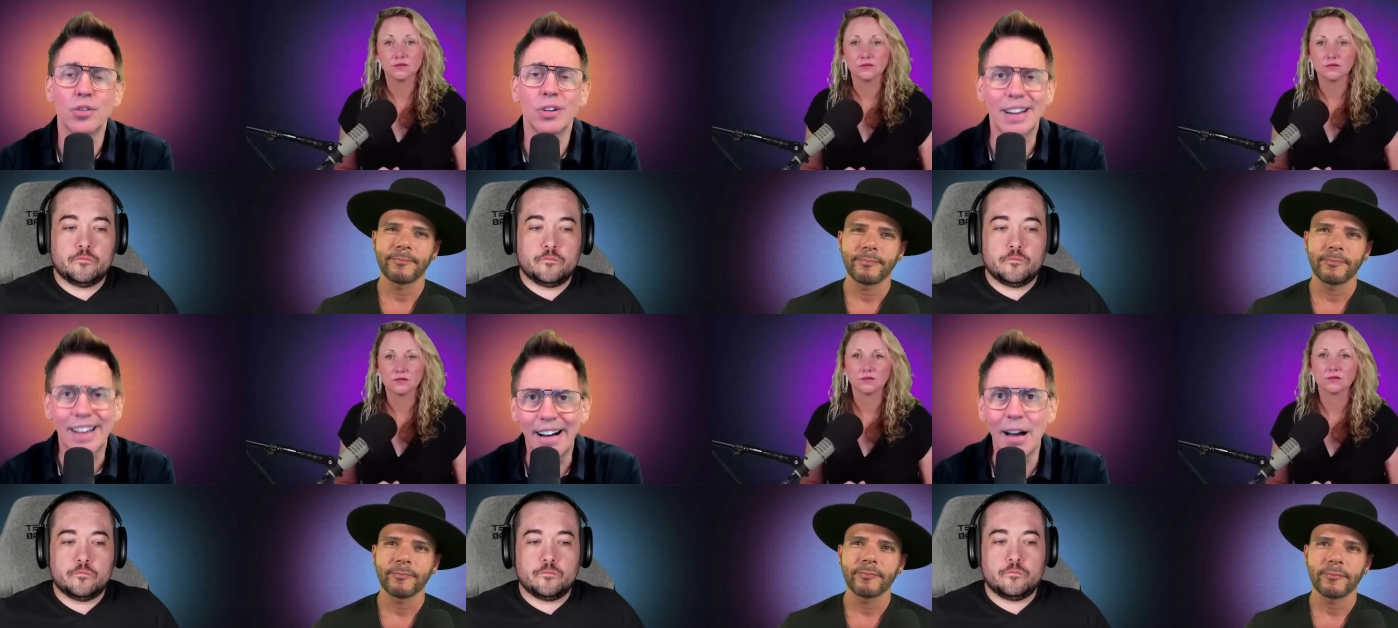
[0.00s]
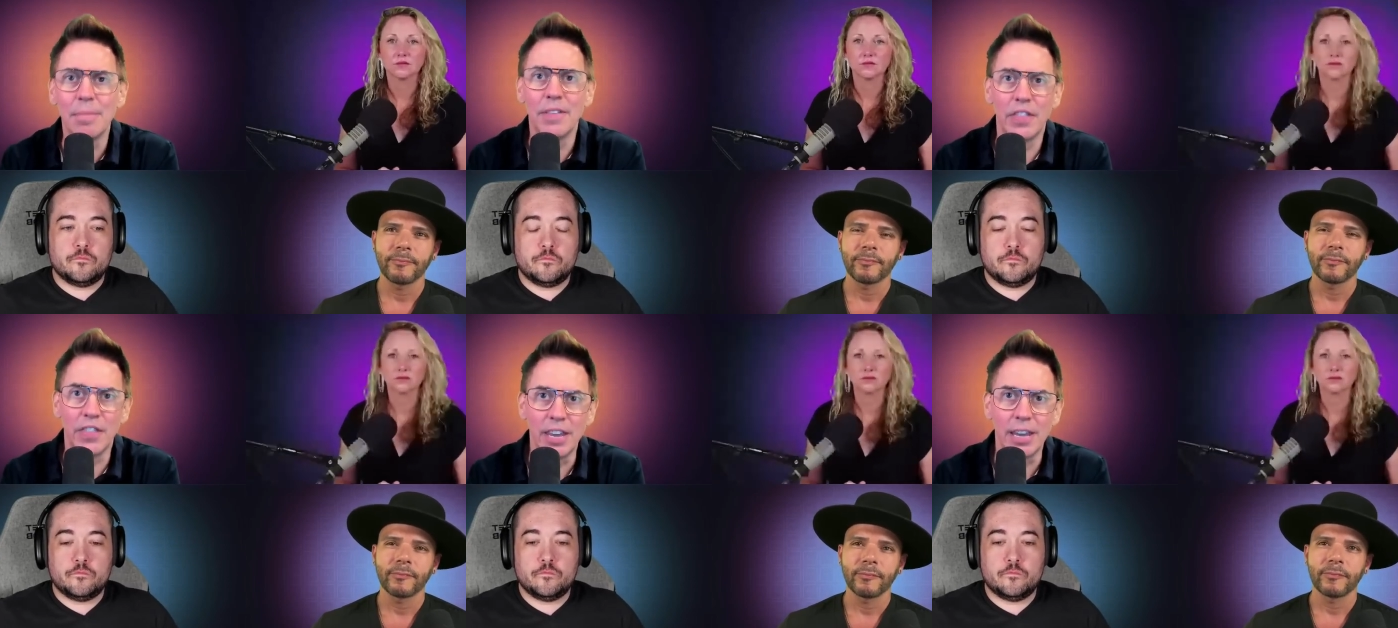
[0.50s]
Speaker 1: there a
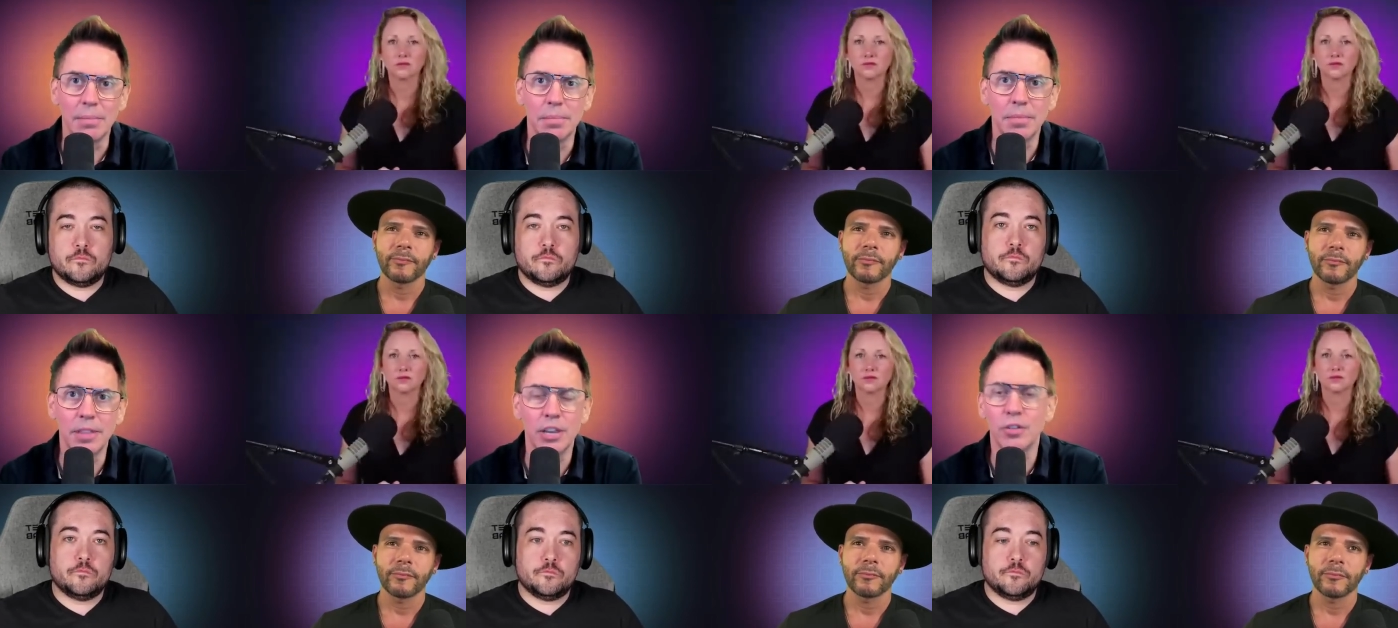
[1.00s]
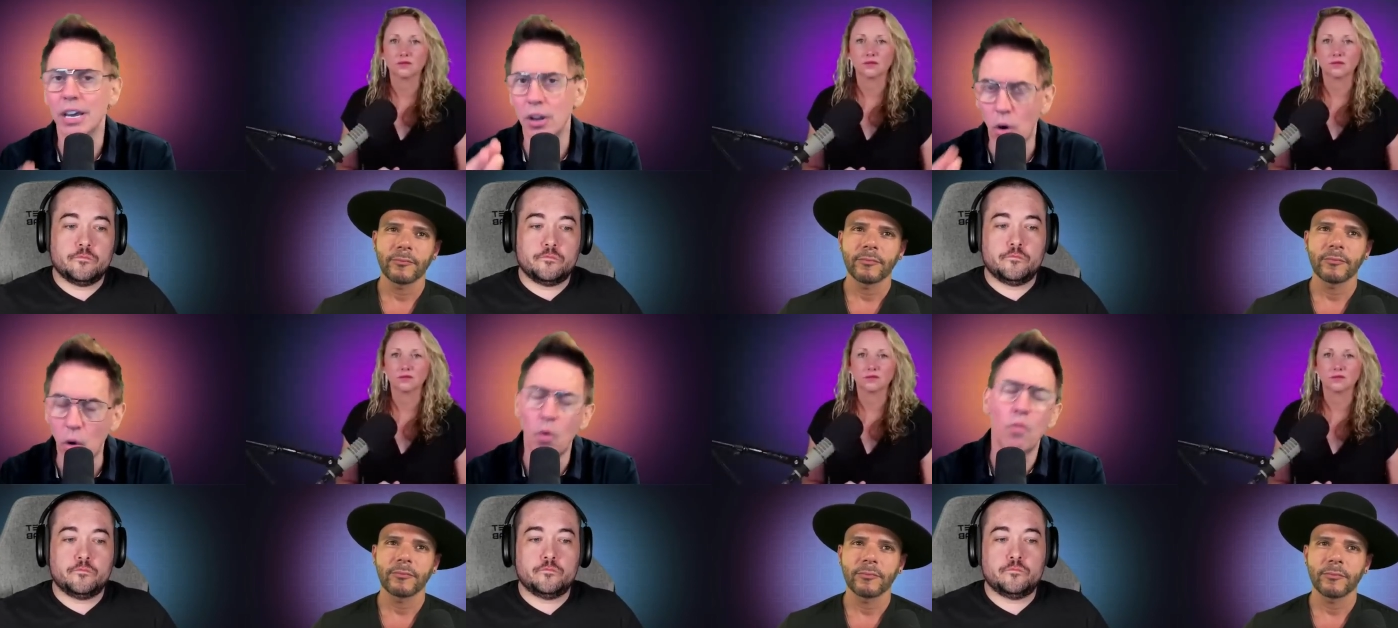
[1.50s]
common theme that you
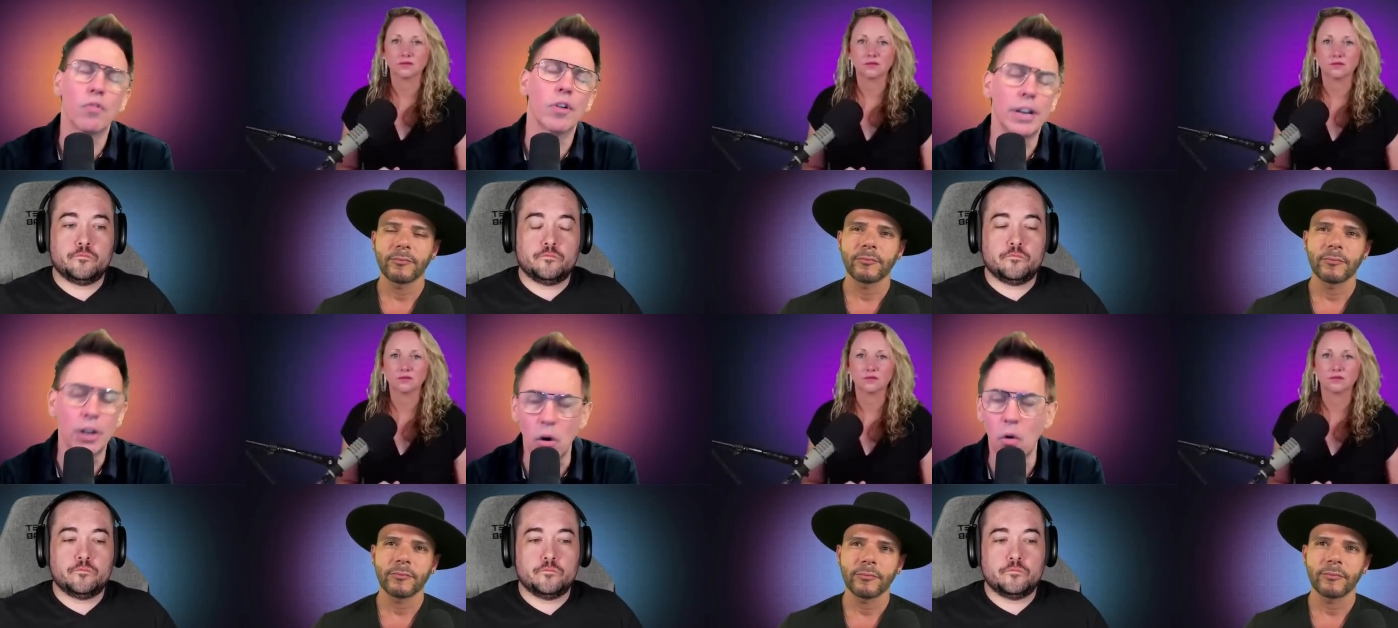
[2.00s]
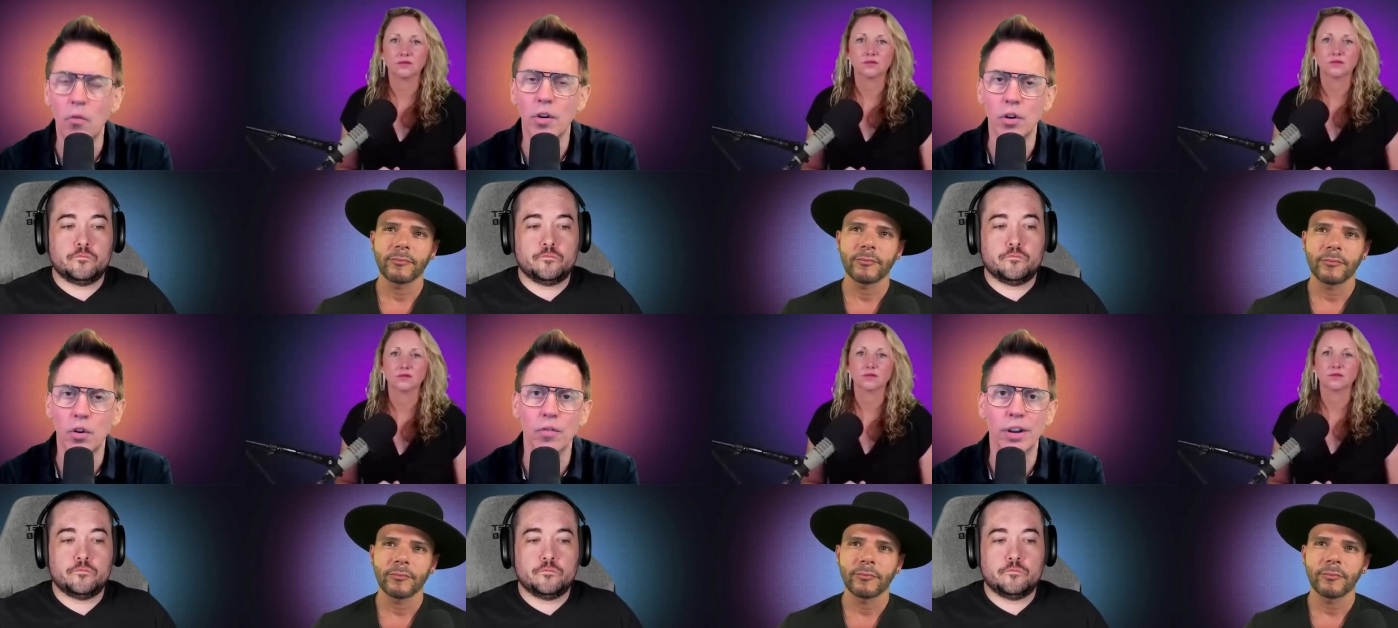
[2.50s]
get over and
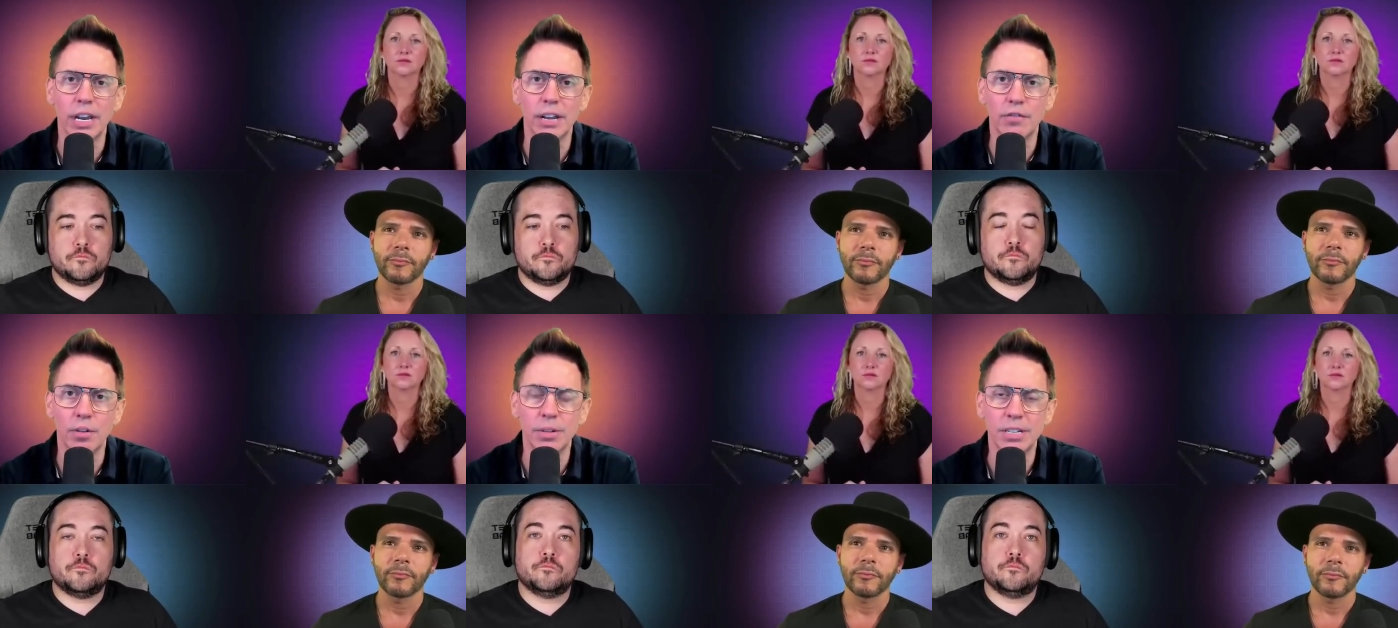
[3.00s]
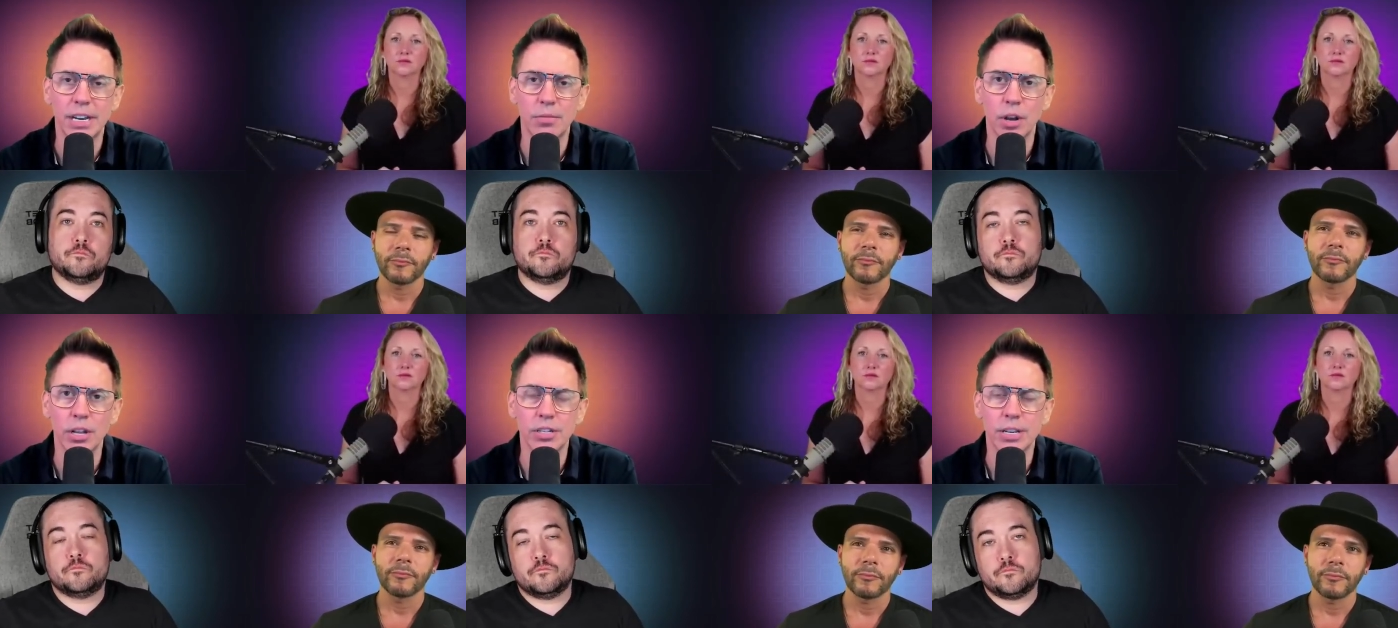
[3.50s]
over and over again from a dead
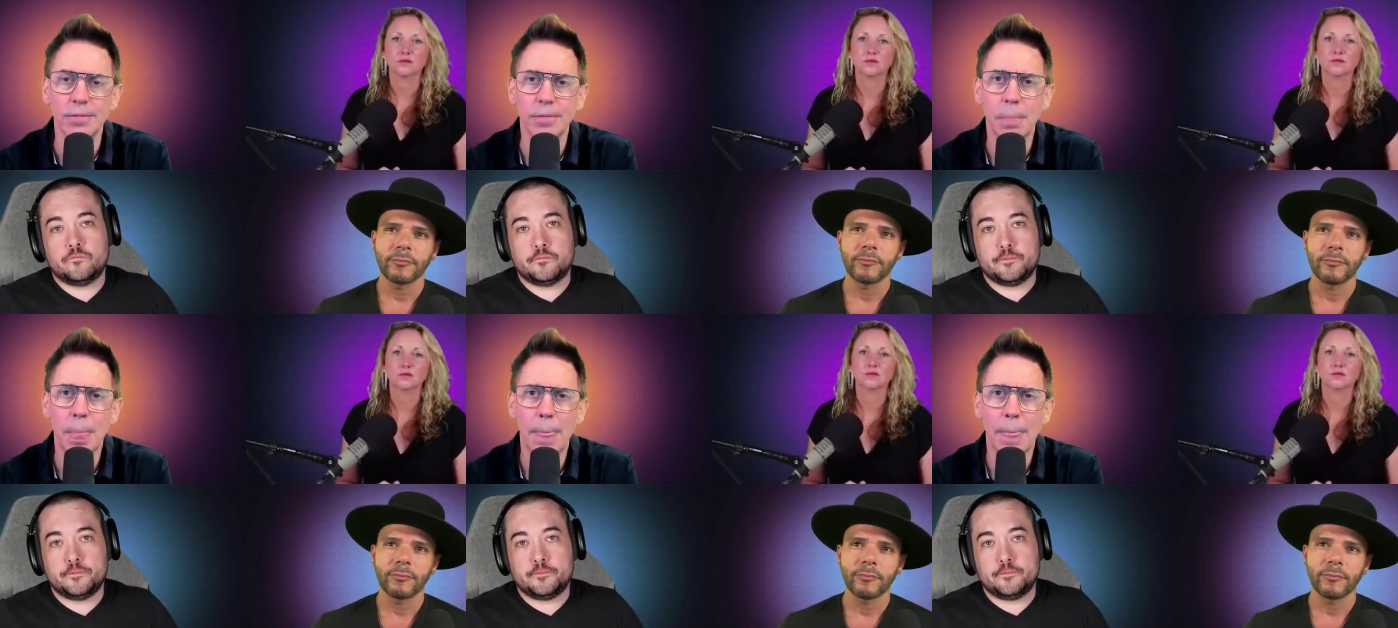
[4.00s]
relative?